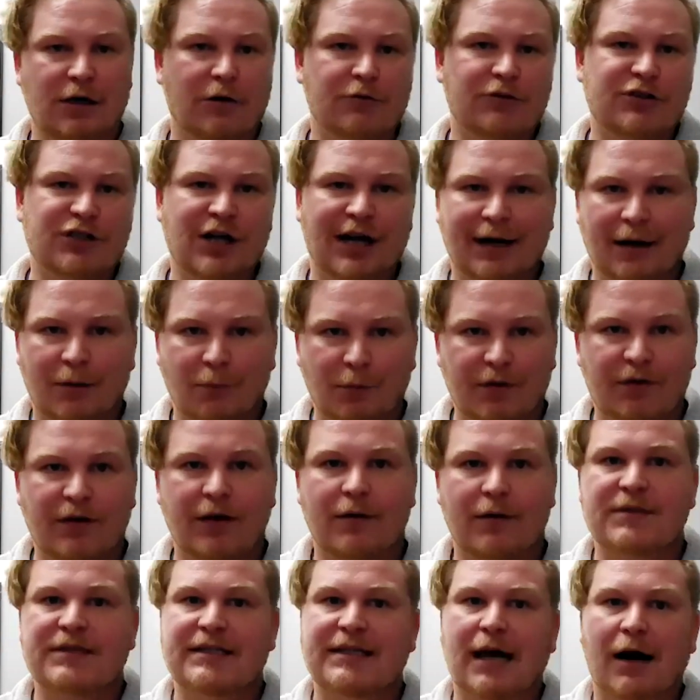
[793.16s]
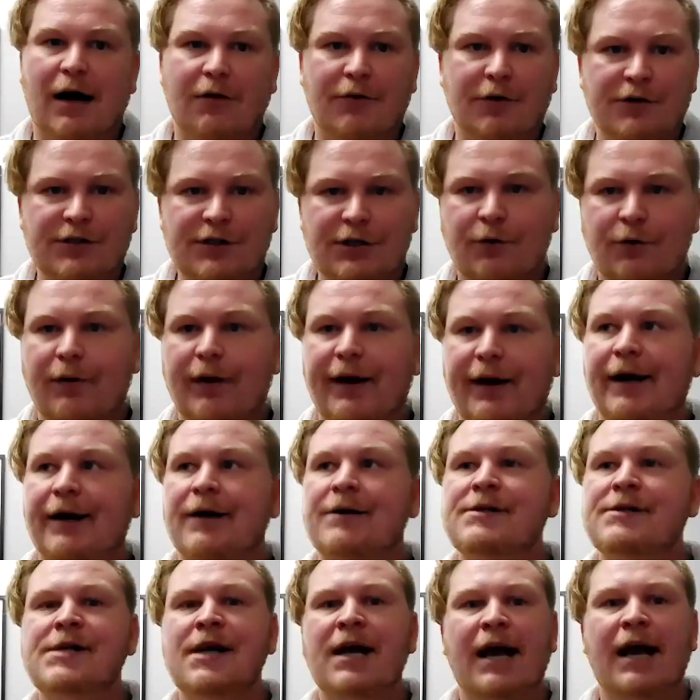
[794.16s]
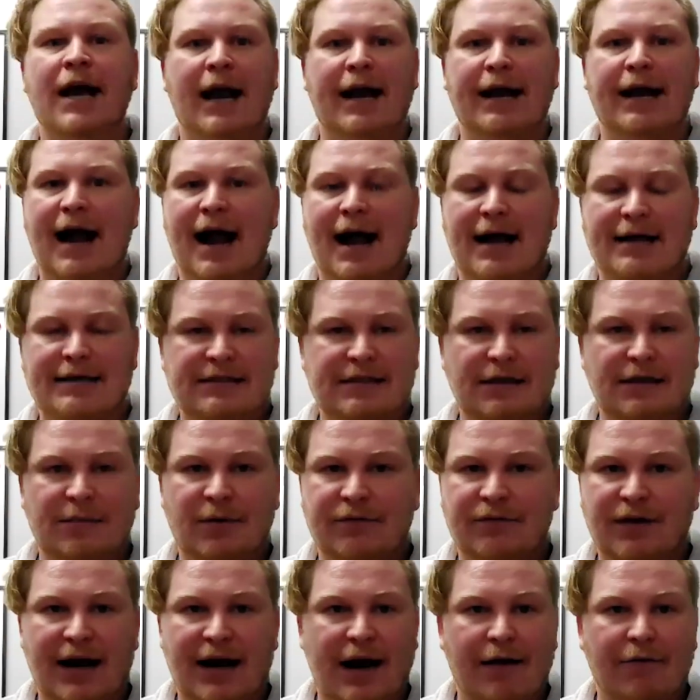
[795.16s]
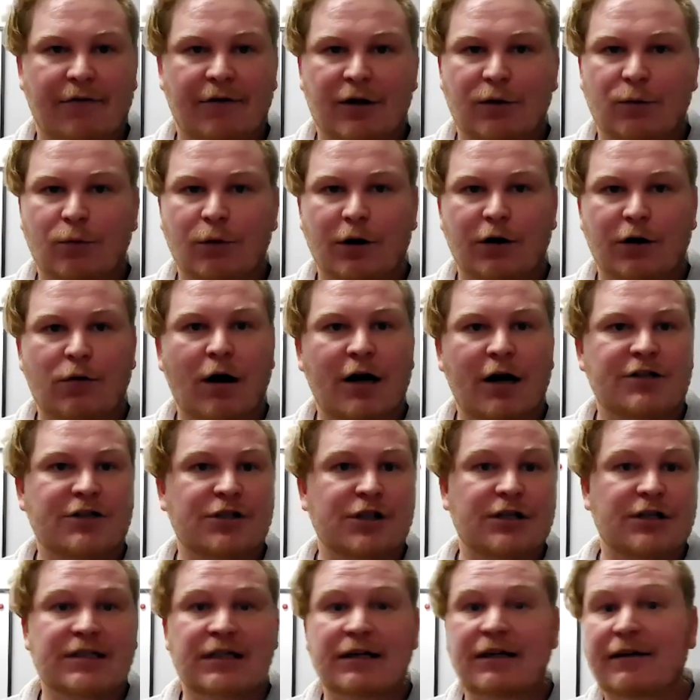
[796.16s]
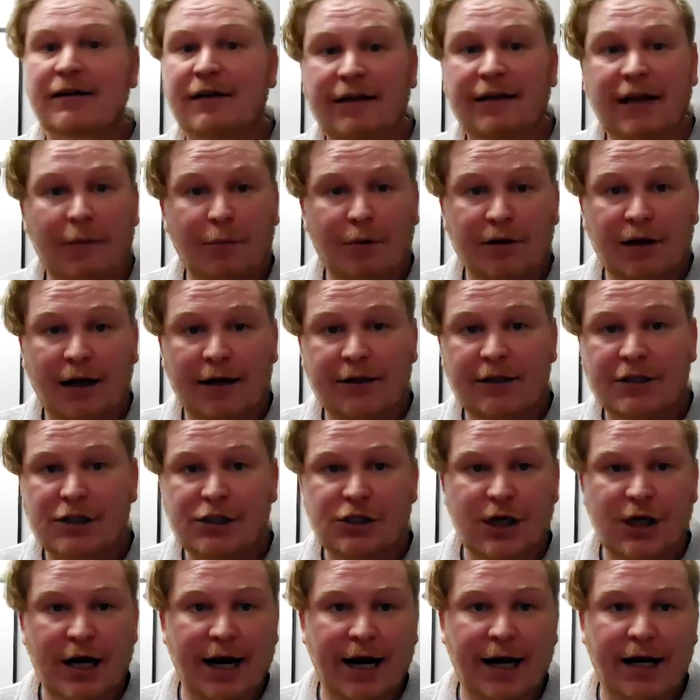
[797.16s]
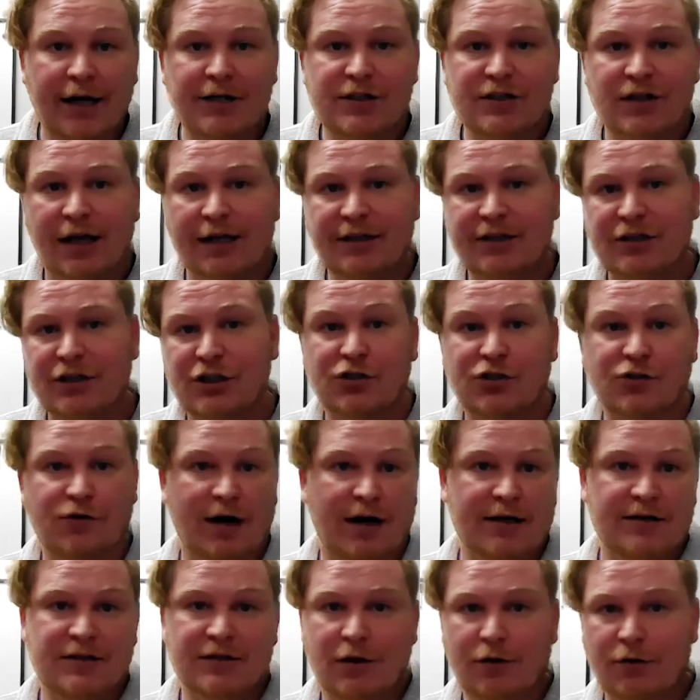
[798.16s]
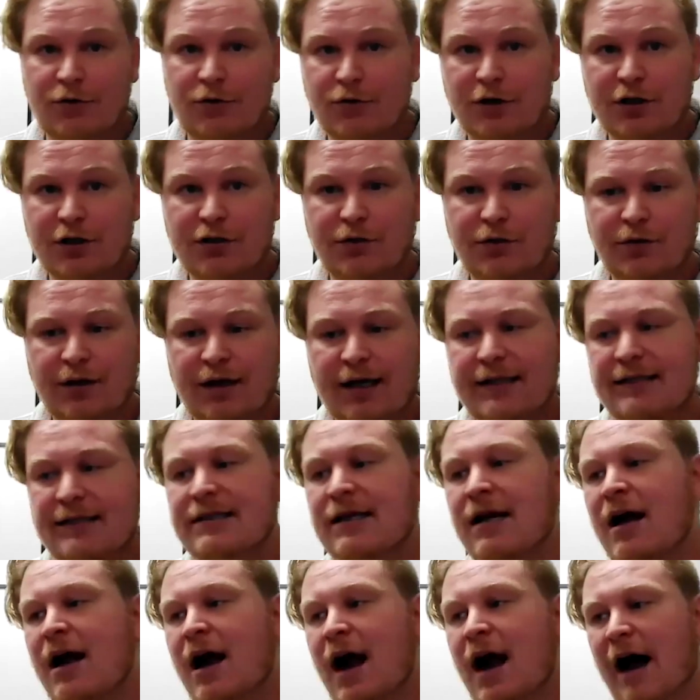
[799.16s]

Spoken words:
check in with them, see how they're doing, and ask them if they have any weird questions, anything they would like to change. Like, did you guys know you could do this?